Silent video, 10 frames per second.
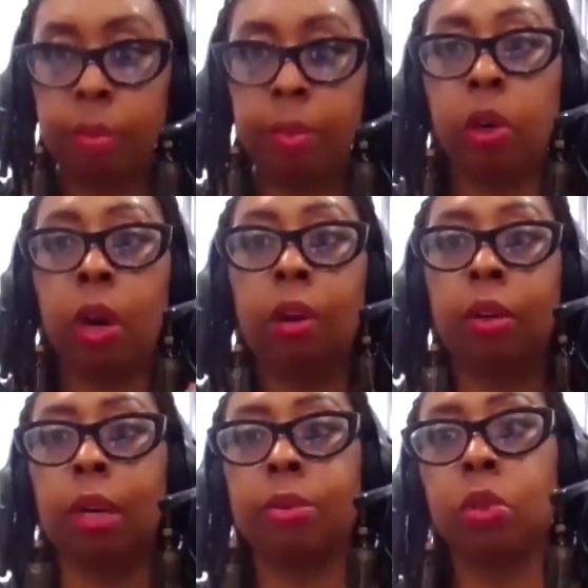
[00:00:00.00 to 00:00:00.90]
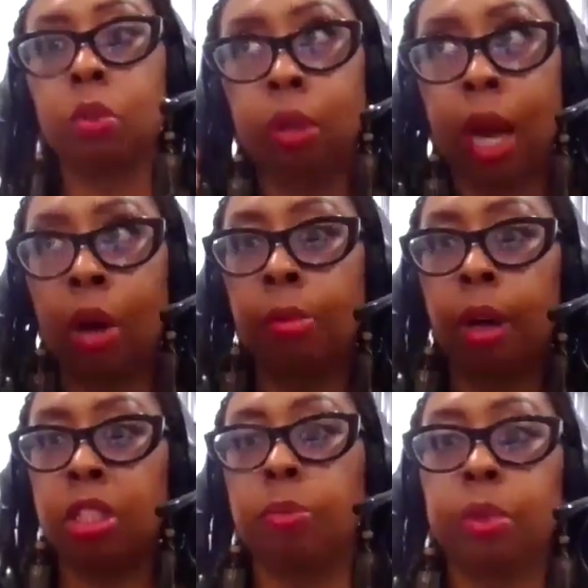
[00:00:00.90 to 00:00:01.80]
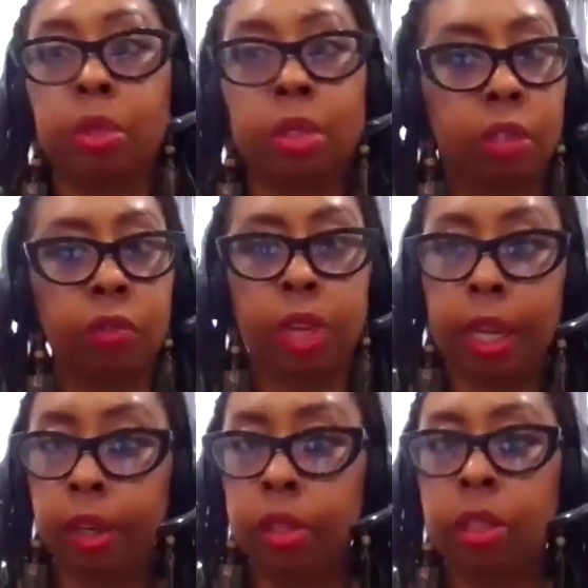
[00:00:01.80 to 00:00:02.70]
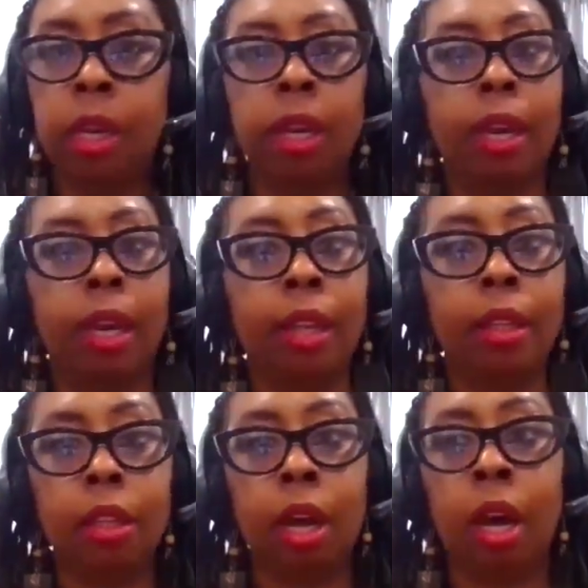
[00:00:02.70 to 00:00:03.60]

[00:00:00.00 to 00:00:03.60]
from the ground up to now multiple six figures in the